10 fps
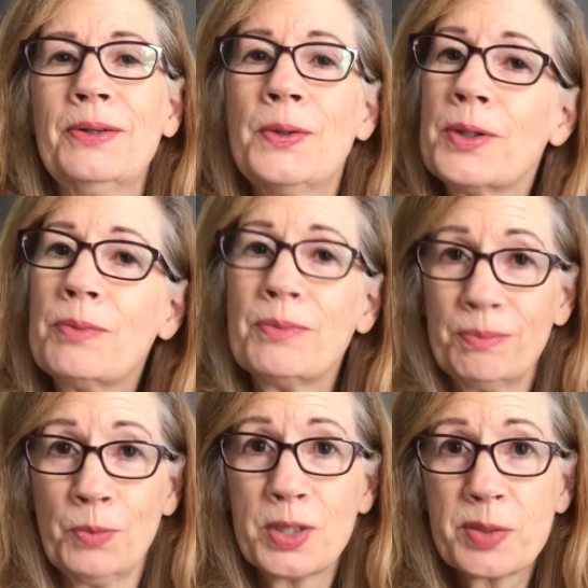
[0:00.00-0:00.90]
or
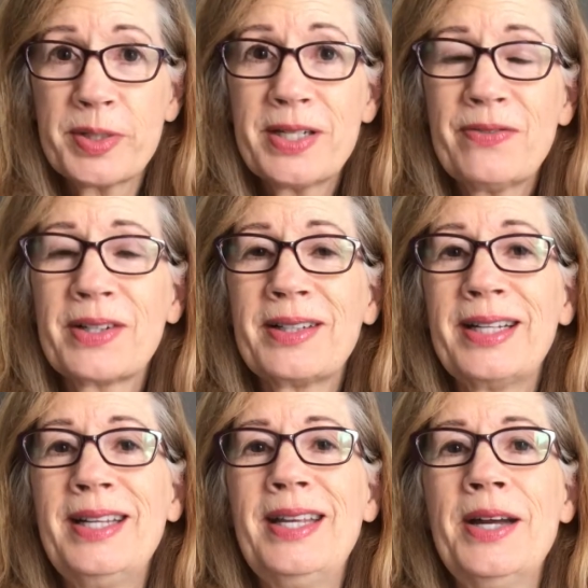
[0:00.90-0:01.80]
more
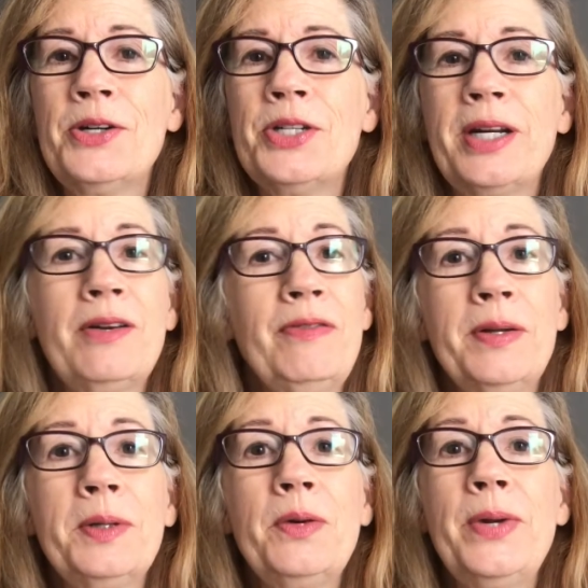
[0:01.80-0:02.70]
specifically, the energetic
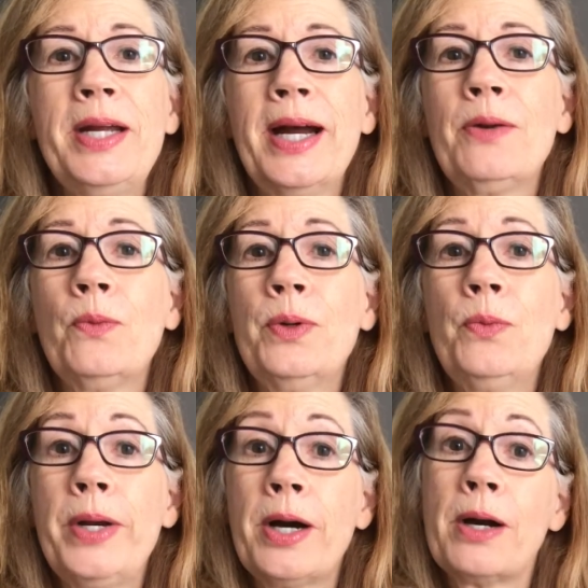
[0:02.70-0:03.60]
feeling we get when
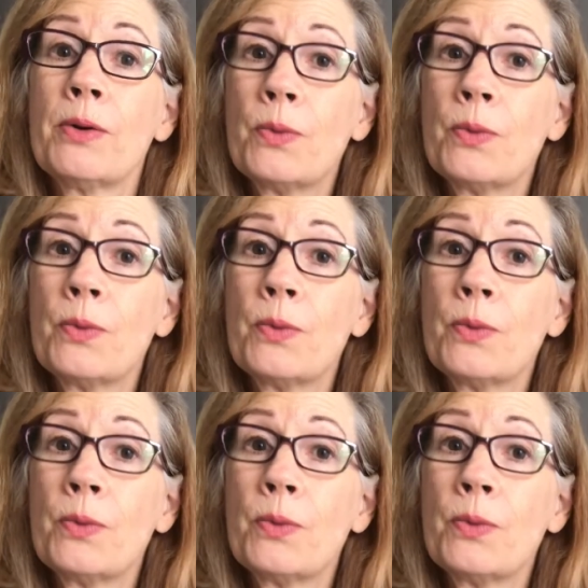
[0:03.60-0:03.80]
we are